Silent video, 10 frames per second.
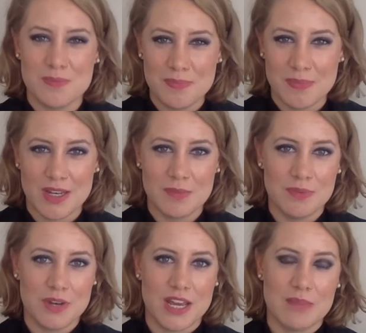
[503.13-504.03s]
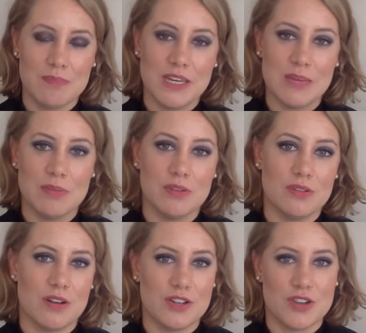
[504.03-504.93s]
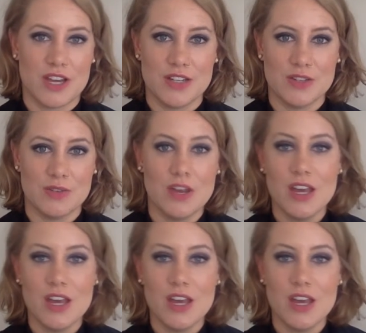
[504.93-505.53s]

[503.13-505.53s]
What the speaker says: manipulate people or try to